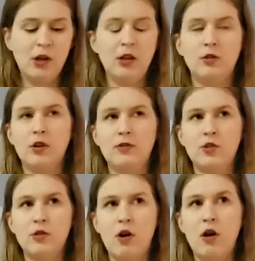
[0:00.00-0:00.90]
You don't have to do
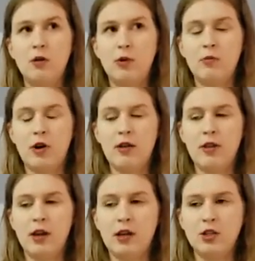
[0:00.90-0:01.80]
it all in one breath
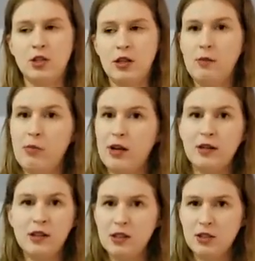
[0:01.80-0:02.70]
like I just did, but
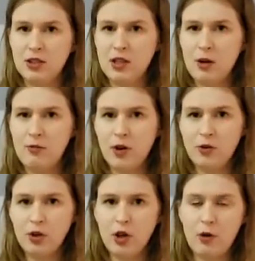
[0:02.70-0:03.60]
see how far you
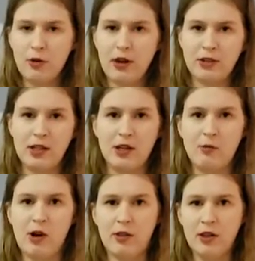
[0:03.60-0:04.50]
can go without taking a
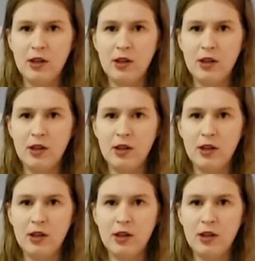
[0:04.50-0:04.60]
breath.